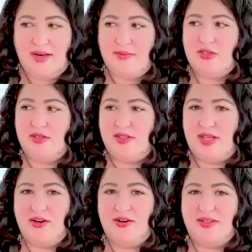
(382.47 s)
and I'm sure a
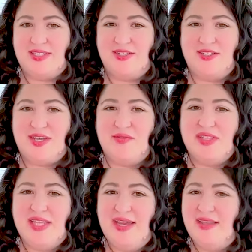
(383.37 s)
lot of your listeners can
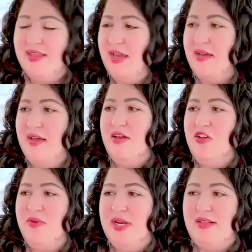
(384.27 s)
relate, like
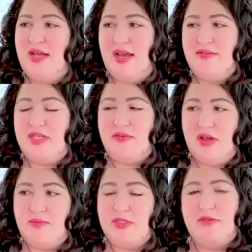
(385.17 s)
you read a lot of
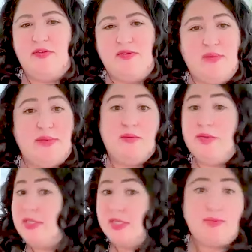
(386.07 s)
self-help or self-development or
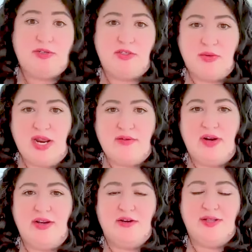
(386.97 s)
business books or
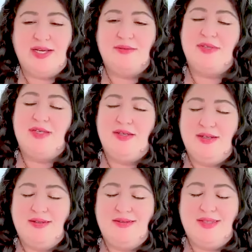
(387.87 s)
whatever, and you're like,
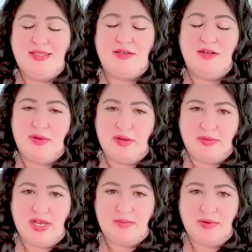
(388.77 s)
this could have been a
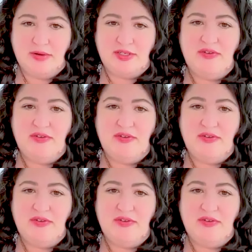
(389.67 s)
blog post.